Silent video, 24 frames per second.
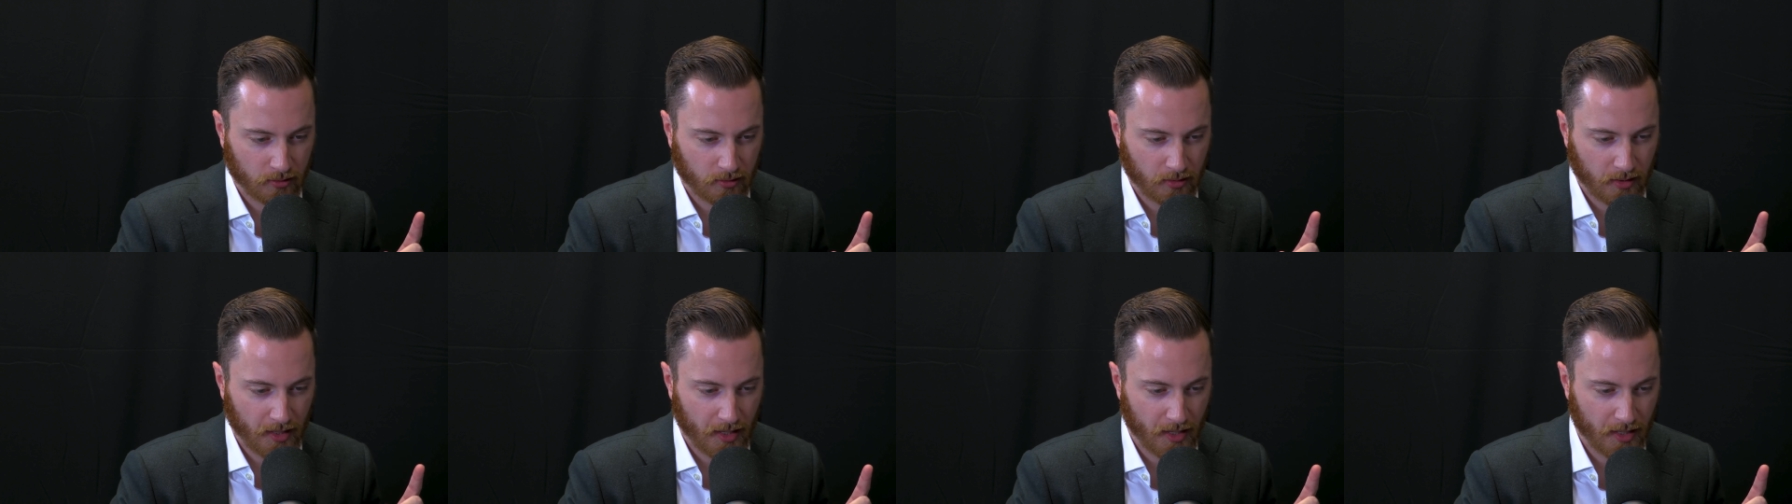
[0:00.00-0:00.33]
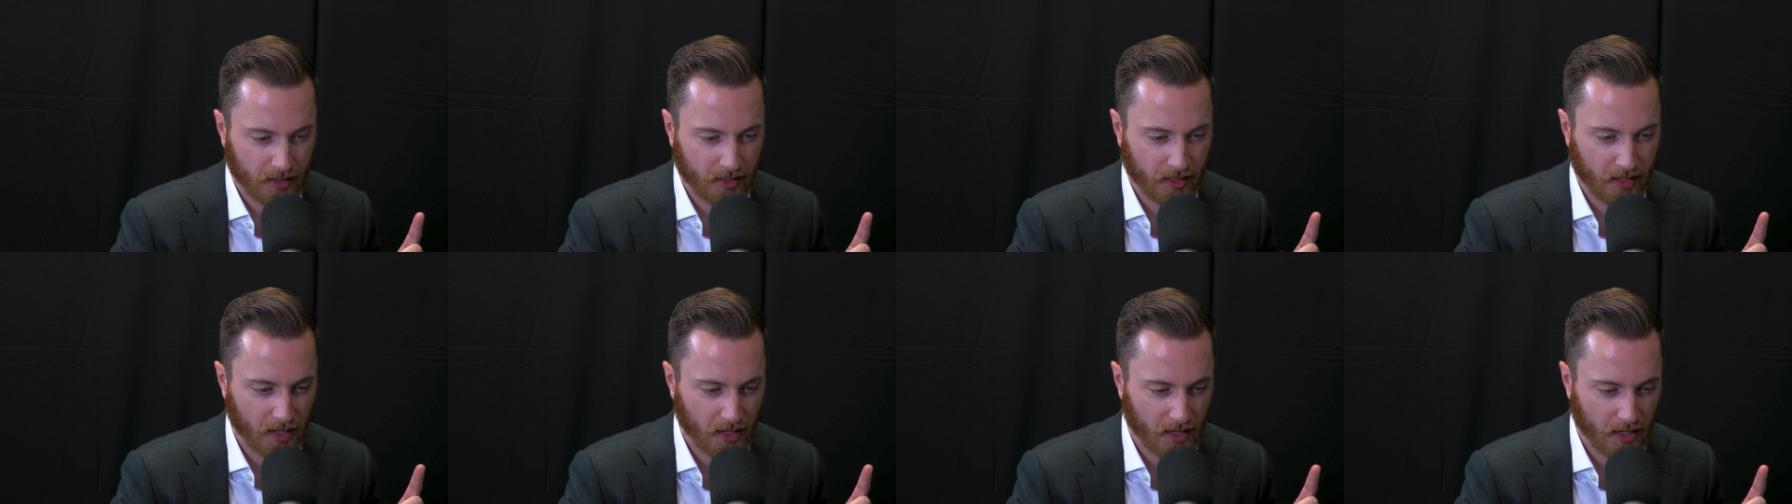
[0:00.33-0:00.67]

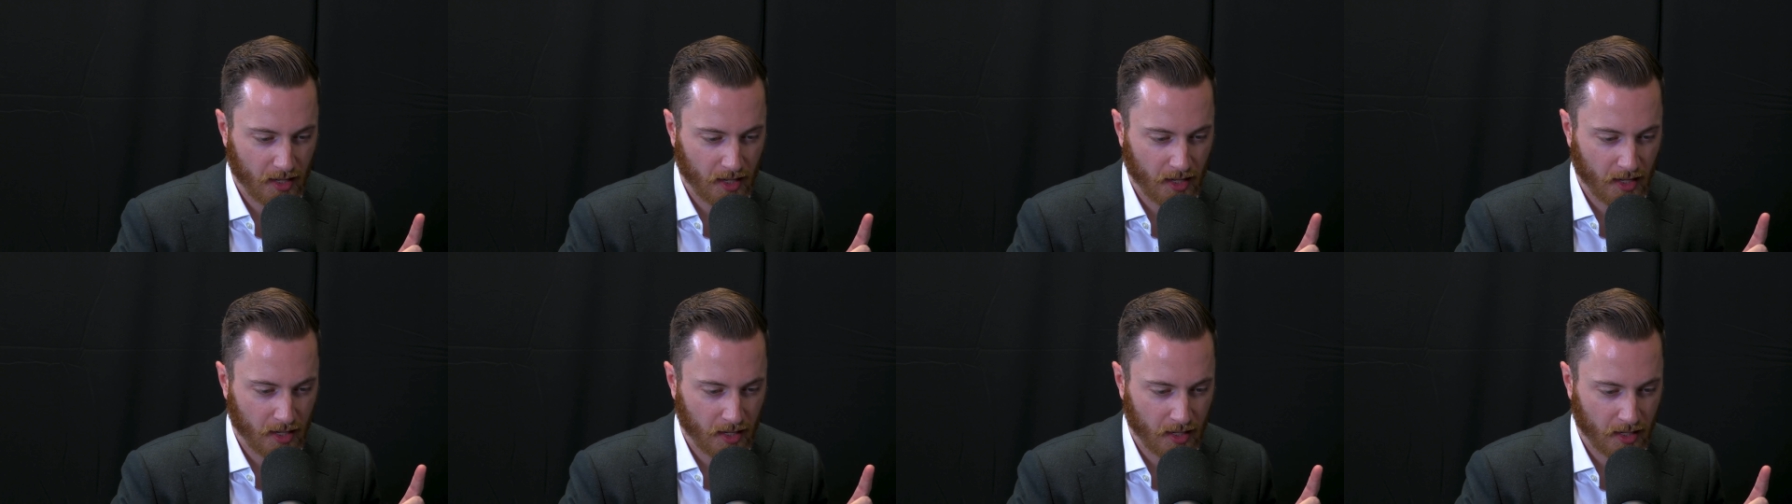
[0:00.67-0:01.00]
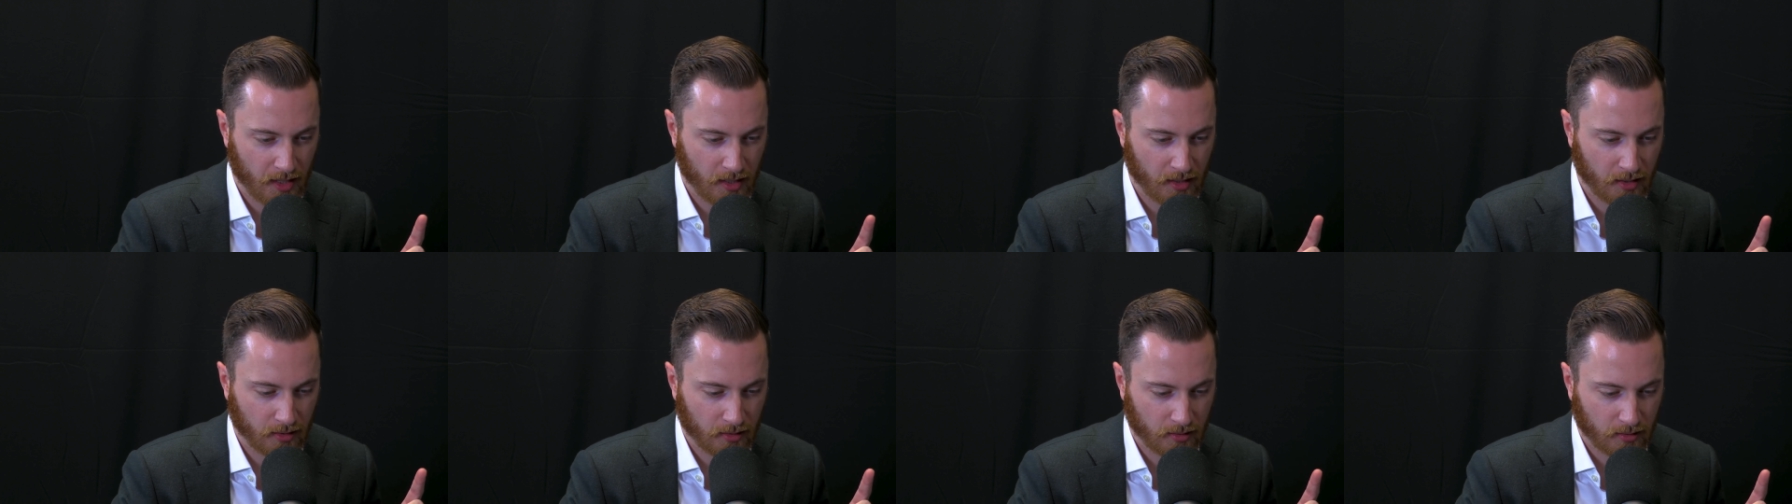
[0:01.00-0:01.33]

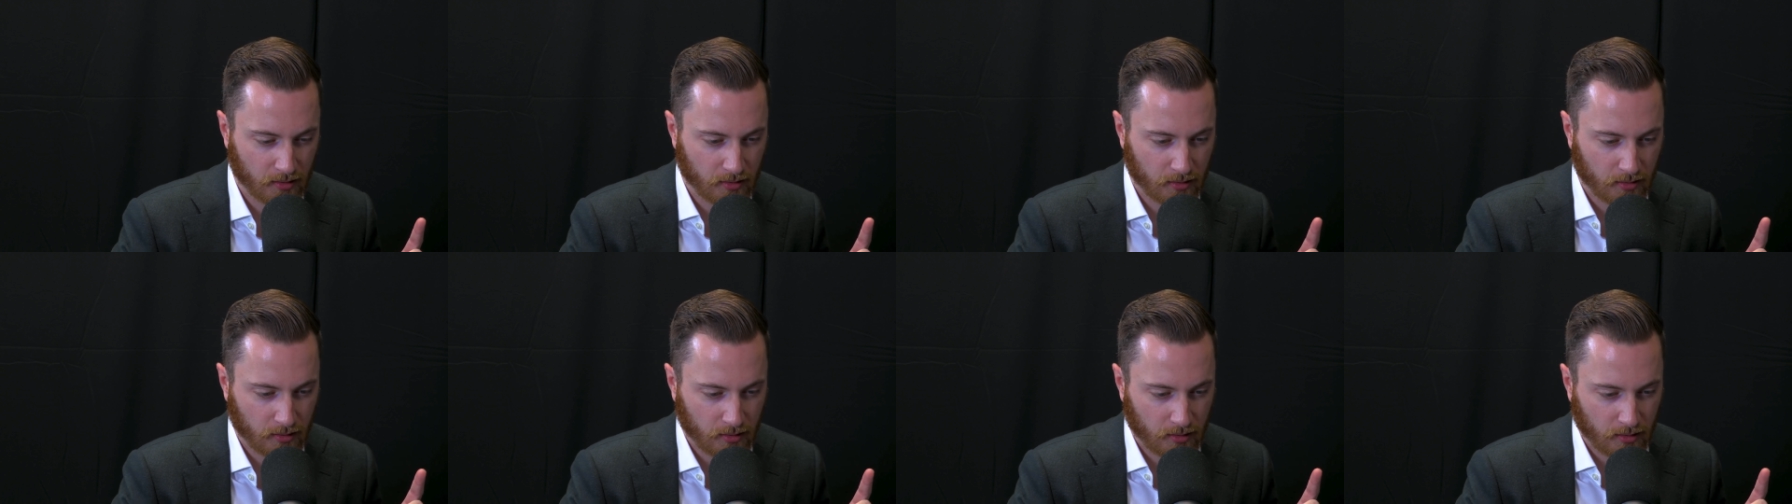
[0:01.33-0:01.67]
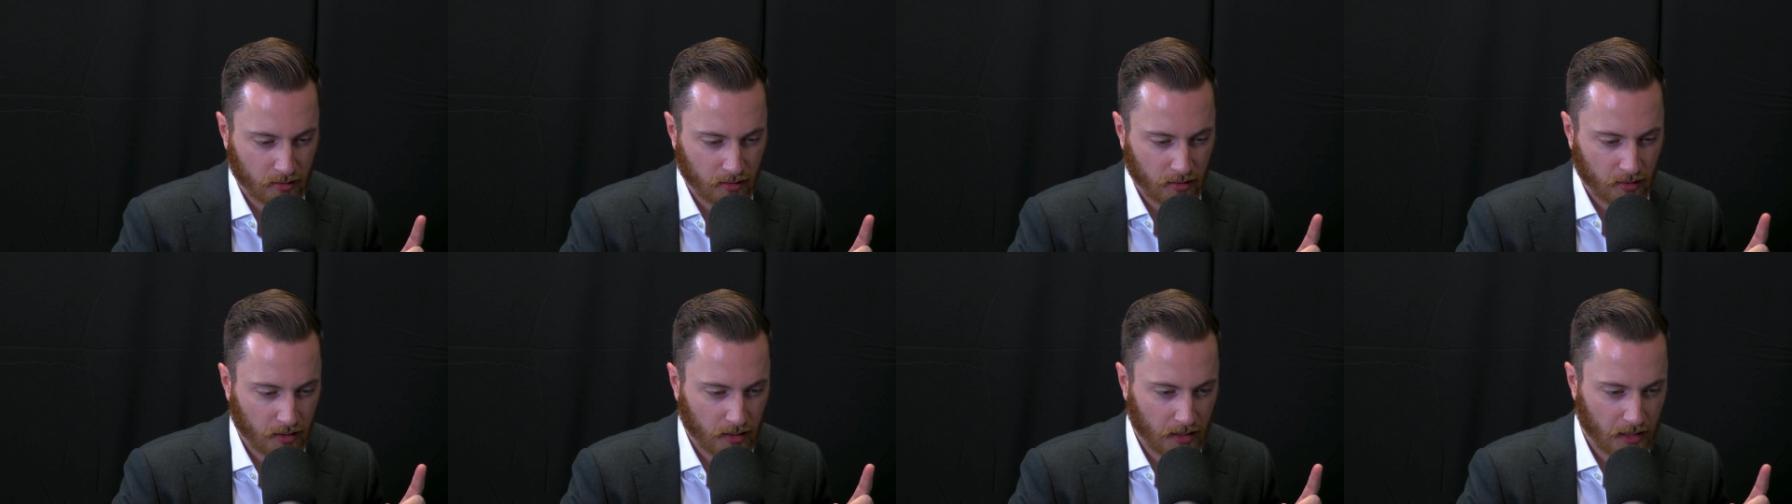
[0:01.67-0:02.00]
aka
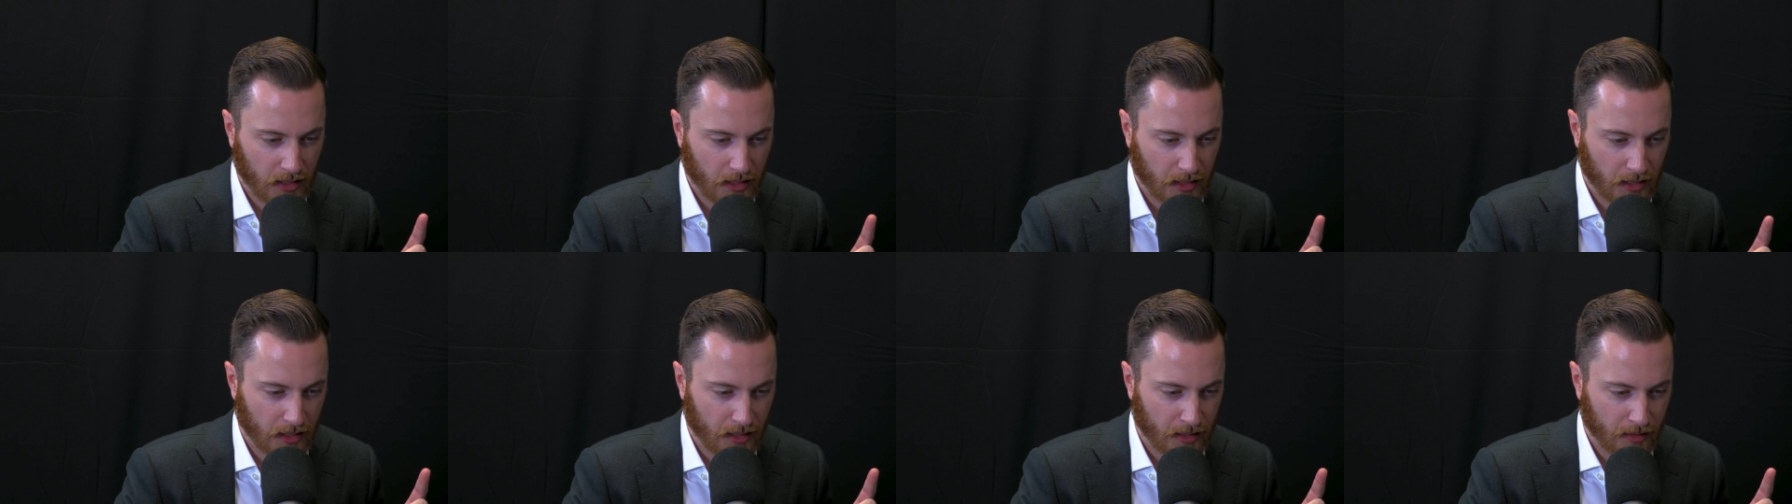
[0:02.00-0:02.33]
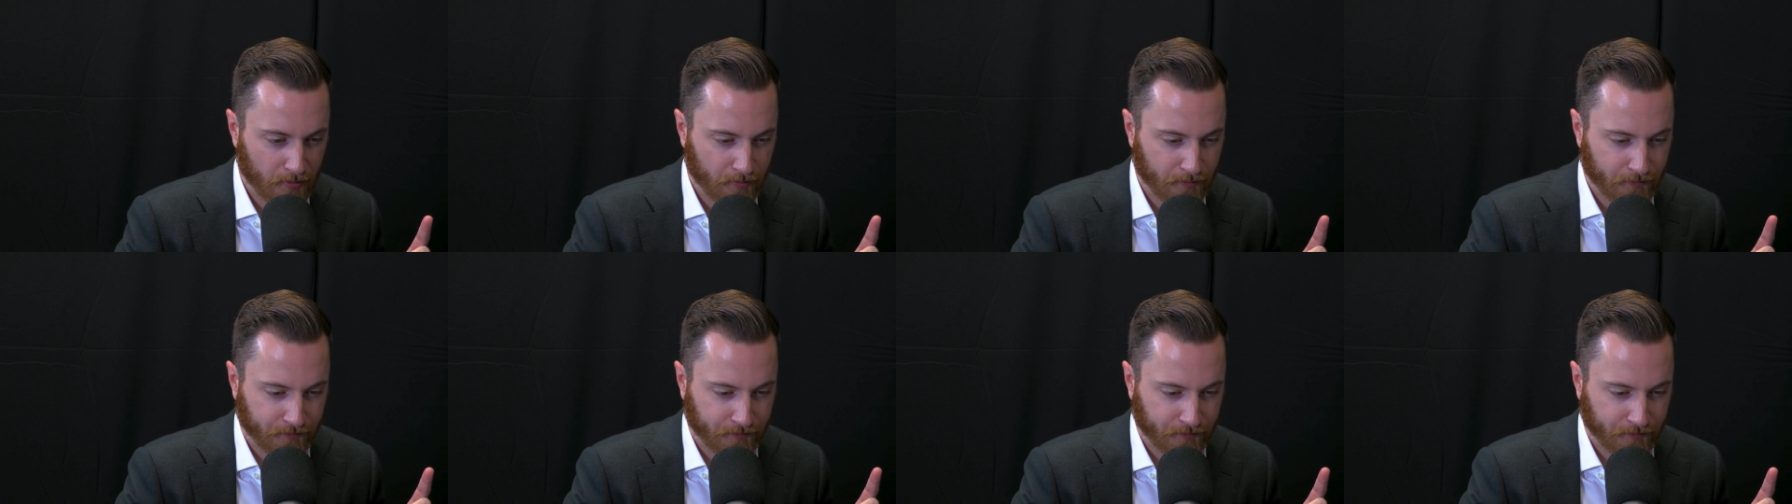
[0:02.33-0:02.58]
you got